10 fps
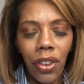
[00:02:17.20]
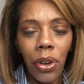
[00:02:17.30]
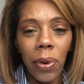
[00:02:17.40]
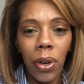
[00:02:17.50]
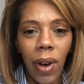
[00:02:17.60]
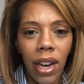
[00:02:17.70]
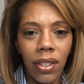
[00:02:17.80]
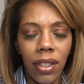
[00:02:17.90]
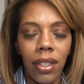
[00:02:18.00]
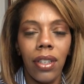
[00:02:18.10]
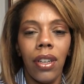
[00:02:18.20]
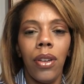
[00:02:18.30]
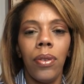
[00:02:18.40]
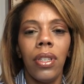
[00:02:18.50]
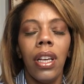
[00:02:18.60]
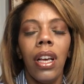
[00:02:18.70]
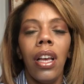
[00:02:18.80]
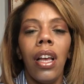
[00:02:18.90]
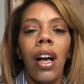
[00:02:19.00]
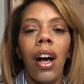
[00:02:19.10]
you're required to disclose
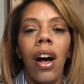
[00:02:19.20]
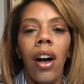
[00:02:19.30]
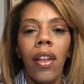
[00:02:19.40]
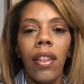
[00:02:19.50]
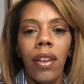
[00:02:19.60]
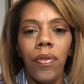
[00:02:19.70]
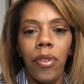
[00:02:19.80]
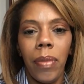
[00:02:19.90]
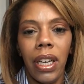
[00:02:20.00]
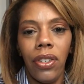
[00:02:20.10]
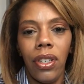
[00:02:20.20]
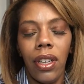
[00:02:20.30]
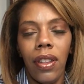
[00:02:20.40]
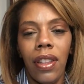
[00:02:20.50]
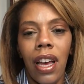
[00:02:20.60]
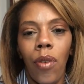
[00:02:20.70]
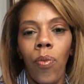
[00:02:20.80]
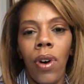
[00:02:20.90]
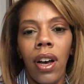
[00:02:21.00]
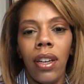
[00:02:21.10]
all the information that
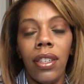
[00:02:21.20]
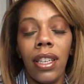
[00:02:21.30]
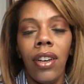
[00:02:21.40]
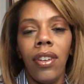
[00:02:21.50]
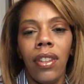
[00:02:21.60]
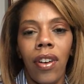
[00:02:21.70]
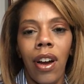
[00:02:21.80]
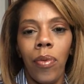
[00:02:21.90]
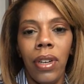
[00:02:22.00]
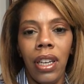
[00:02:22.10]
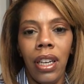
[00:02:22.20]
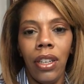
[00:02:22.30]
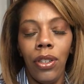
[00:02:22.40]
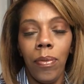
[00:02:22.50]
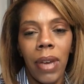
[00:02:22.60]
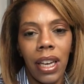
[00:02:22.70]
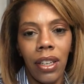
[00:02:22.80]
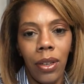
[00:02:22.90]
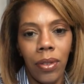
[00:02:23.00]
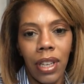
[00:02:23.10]
one skilled in the art would need to make
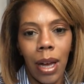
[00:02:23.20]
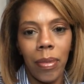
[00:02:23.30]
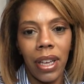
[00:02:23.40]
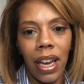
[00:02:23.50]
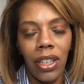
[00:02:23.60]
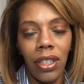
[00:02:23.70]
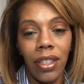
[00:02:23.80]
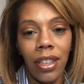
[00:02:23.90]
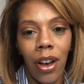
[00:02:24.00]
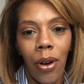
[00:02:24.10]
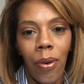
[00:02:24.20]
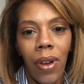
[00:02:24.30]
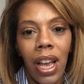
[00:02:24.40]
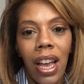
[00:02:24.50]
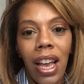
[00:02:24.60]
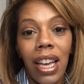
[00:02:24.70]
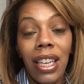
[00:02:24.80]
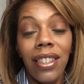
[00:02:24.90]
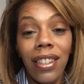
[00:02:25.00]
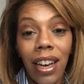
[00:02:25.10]
and use the application. So
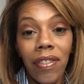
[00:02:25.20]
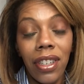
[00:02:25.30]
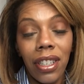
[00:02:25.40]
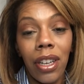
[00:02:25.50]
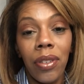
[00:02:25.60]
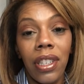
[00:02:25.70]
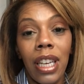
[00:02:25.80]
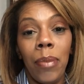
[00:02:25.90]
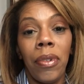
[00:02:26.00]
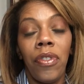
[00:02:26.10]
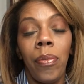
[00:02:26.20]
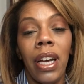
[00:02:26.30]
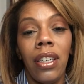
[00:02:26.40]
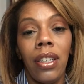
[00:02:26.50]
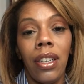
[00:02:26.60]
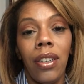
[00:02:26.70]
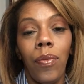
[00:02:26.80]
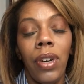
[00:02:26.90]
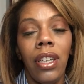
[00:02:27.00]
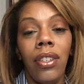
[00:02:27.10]
you still have to disclose the same information.
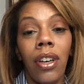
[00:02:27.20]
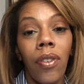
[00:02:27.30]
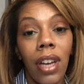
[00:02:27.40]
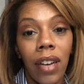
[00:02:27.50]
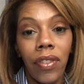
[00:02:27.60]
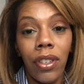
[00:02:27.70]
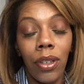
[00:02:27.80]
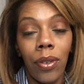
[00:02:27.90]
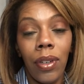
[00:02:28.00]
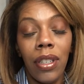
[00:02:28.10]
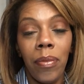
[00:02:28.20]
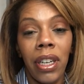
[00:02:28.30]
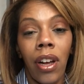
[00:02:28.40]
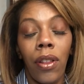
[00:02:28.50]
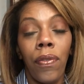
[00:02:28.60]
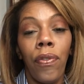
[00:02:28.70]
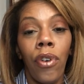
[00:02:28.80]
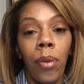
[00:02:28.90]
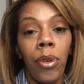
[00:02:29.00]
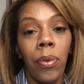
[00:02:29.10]
What you don't have to do is meet all the
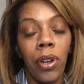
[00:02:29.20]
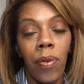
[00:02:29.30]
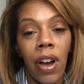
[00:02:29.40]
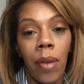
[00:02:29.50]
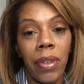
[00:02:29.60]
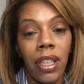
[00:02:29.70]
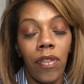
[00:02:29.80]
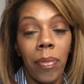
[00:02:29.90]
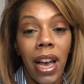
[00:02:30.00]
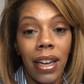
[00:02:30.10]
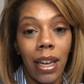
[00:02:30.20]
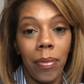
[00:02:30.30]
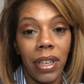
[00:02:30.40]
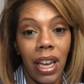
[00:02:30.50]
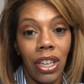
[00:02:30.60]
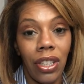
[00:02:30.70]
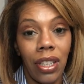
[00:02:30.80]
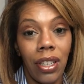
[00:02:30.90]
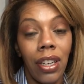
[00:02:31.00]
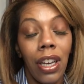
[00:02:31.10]
formal requirements of a patent application,